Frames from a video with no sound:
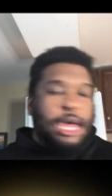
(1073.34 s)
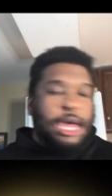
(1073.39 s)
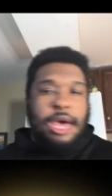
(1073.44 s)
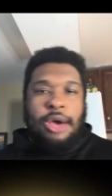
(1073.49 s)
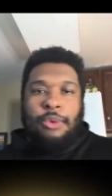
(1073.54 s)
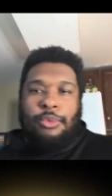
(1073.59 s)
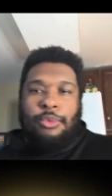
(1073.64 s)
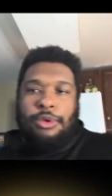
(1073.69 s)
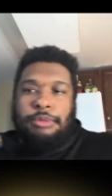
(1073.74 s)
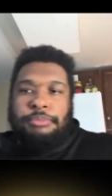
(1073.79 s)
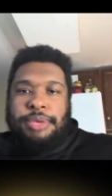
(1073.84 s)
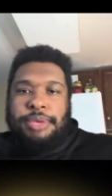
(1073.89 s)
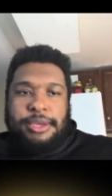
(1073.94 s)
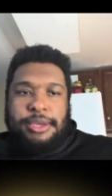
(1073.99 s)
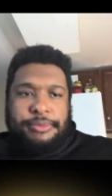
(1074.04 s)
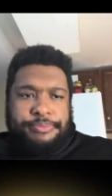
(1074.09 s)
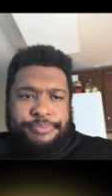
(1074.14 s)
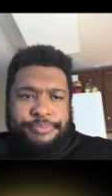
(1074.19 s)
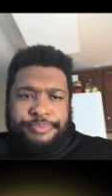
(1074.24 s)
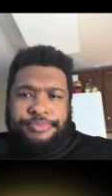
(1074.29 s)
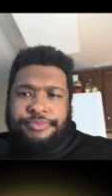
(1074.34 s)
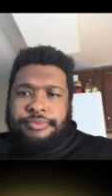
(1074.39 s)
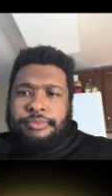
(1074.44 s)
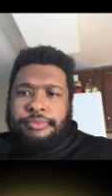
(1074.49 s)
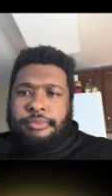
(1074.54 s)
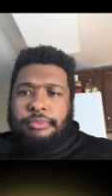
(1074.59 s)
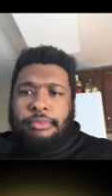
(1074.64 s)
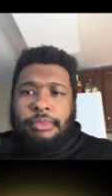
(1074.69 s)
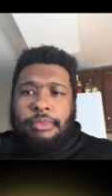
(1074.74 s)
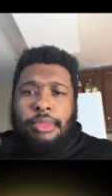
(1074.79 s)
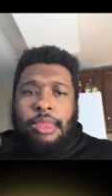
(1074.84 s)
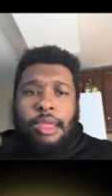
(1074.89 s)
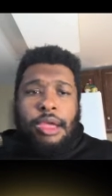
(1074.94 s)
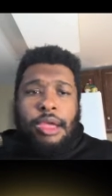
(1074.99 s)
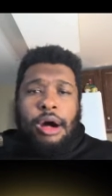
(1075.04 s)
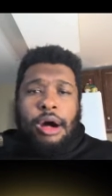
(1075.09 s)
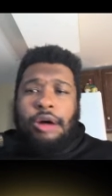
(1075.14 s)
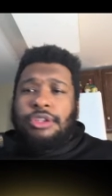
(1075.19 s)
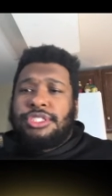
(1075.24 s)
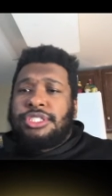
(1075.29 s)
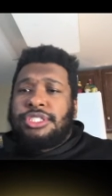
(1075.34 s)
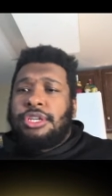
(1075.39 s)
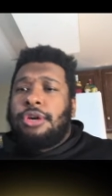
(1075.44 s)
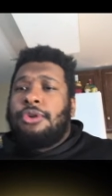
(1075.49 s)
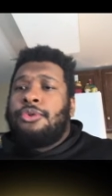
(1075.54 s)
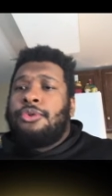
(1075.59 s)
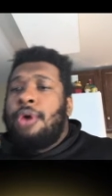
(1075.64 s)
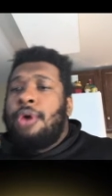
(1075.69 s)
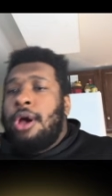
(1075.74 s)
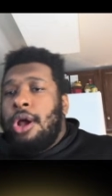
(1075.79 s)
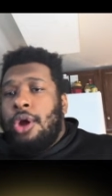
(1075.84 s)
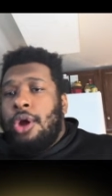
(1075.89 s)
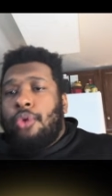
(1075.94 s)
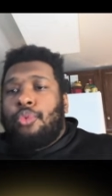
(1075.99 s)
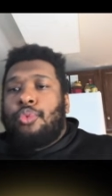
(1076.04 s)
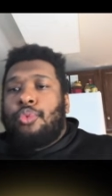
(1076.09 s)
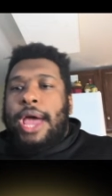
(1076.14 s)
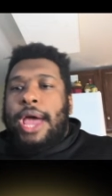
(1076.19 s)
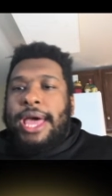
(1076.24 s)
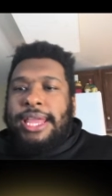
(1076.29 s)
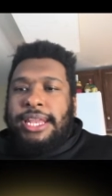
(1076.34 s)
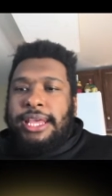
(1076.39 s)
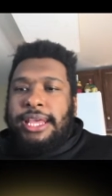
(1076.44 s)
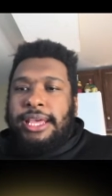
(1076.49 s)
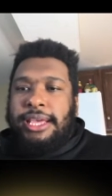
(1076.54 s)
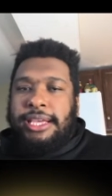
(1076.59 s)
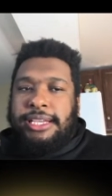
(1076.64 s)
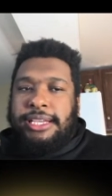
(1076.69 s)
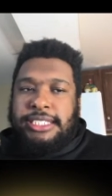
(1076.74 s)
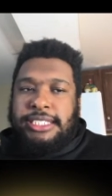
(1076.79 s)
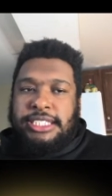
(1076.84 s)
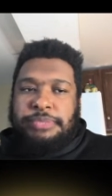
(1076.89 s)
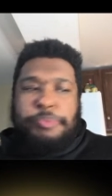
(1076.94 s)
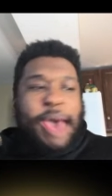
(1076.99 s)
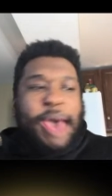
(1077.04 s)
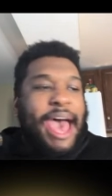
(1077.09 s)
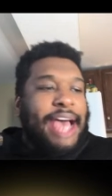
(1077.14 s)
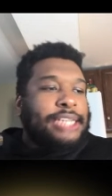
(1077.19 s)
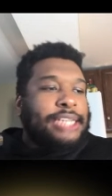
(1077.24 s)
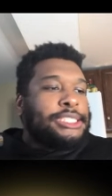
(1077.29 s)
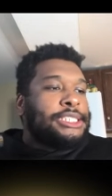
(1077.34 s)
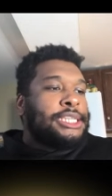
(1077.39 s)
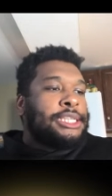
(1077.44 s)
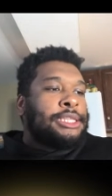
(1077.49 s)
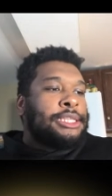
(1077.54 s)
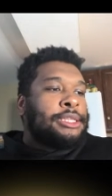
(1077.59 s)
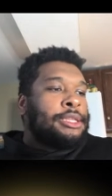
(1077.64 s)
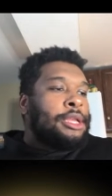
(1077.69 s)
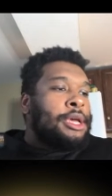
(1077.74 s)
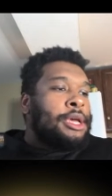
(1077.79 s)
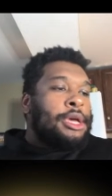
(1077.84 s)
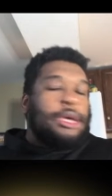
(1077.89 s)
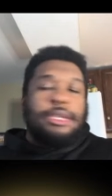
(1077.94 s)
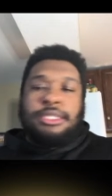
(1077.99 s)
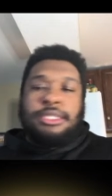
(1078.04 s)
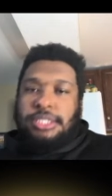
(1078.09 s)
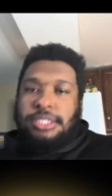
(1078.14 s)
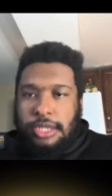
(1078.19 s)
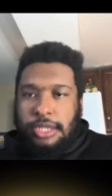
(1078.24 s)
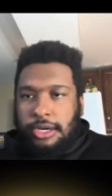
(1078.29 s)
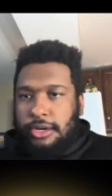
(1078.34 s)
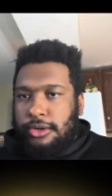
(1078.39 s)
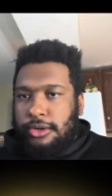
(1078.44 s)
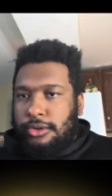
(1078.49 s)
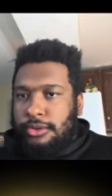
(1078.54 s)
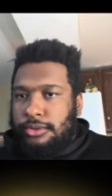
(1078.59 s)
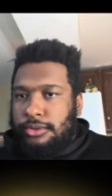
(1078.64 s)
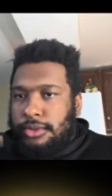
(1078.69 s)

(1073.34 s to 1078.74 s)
will be. Also, red is passion, so